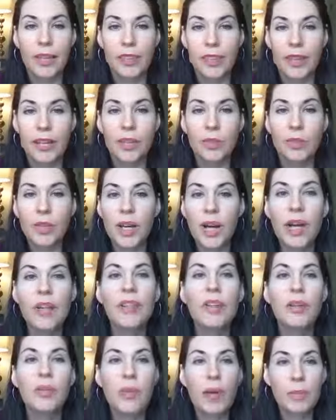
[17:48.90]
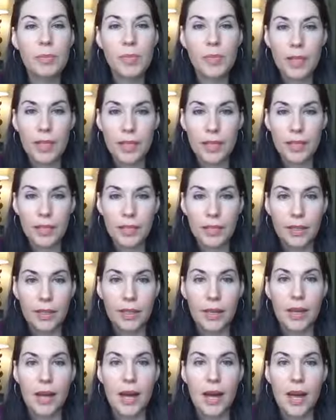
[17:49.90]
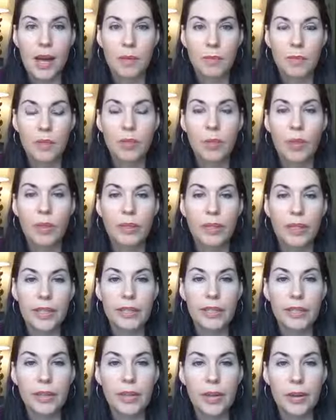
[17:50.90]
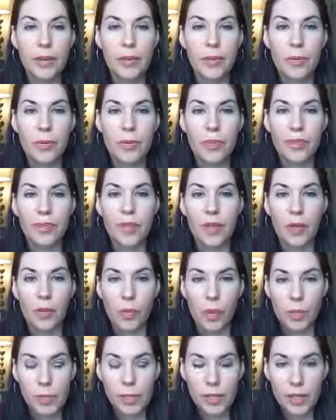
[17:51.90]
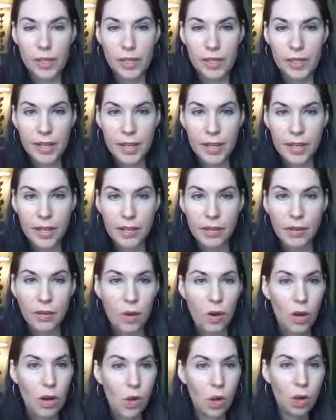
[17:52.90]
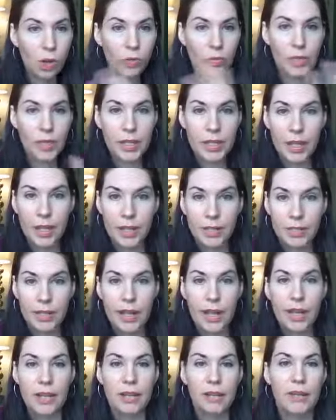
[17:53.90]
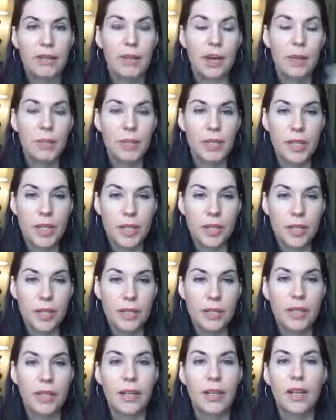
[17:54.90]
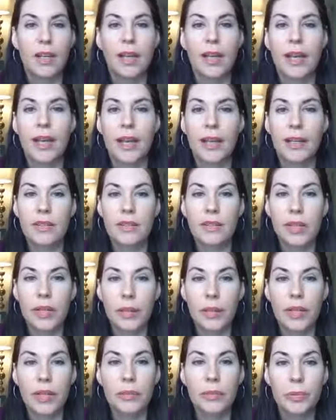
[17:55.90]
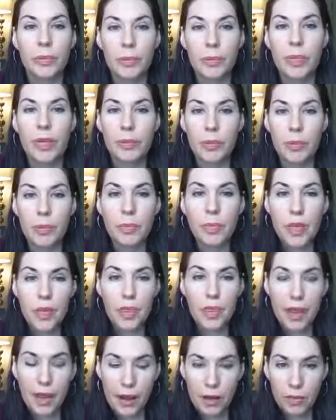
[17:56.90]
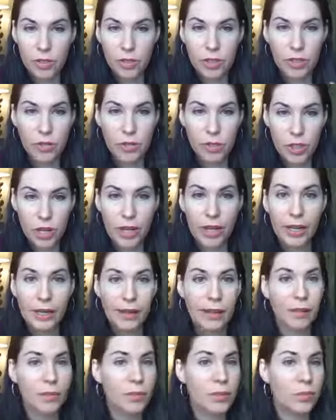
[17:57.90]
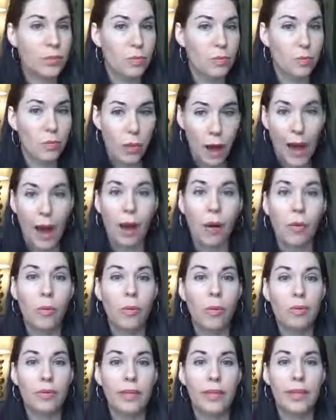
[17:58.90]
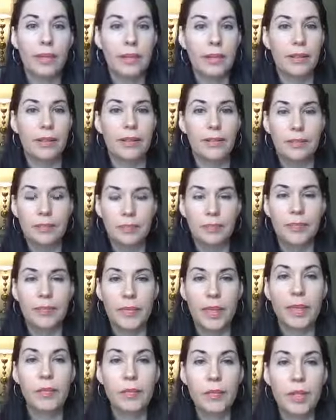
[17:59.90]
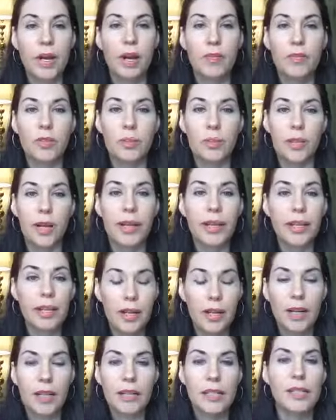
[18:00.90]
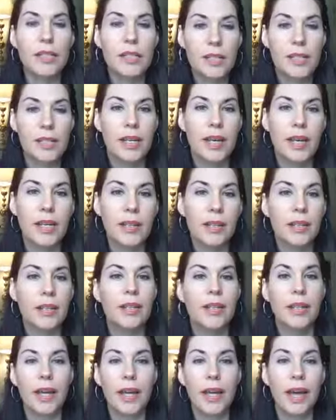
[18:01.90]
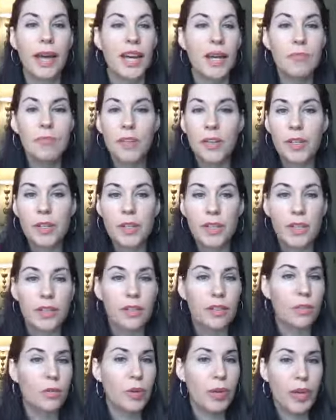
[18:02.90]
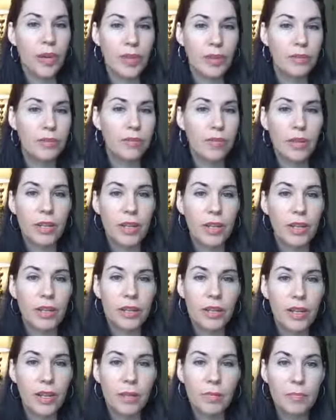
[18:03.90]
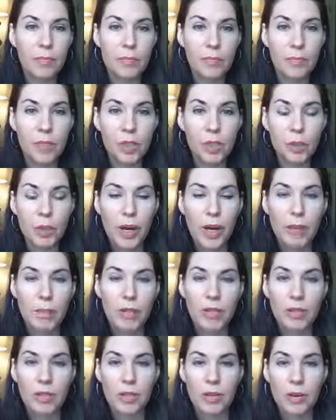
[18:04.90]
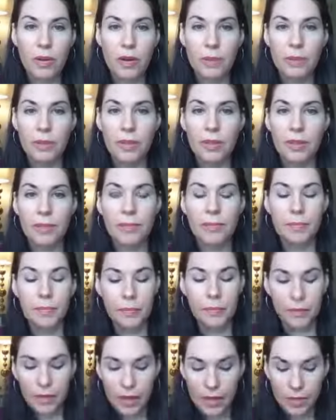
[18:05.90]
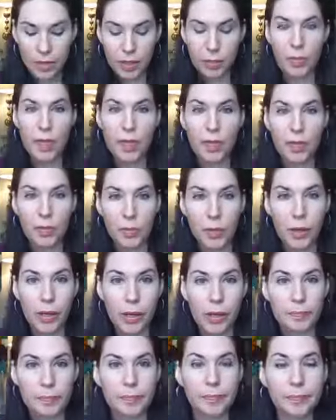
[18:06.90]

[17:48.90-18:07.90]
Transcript: It'll be on their website shortly. So their website's getting all redone and updated, and so it will be there. So check it out, because wow, like it was comfortable. I can honestly say, and I'm fussy. You can't get much by me, so I'm gonna pick it apart.